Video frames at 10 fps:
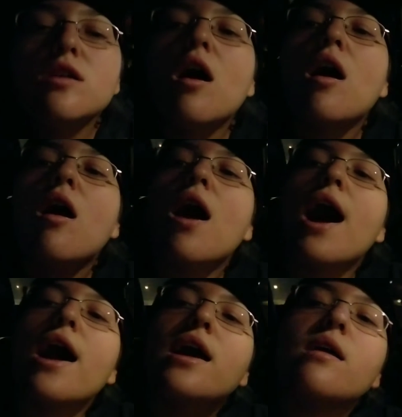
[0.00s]
you know,
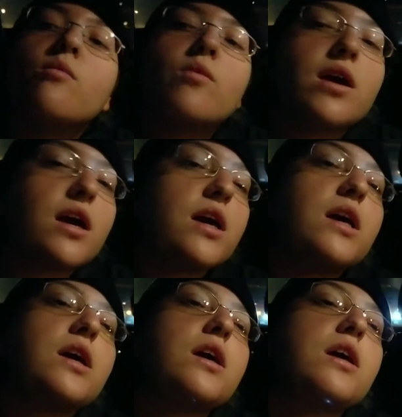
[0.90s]
I am
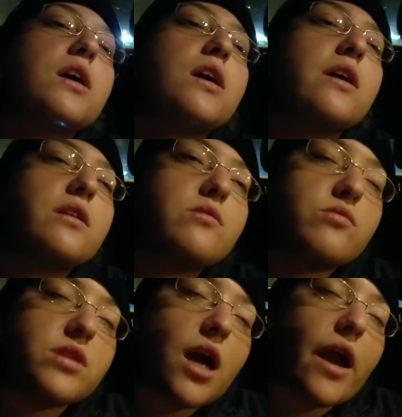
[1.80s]
way
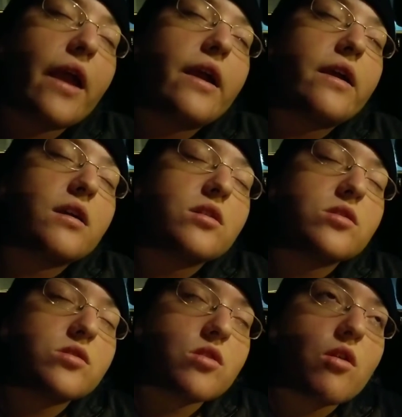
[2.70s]
too tired.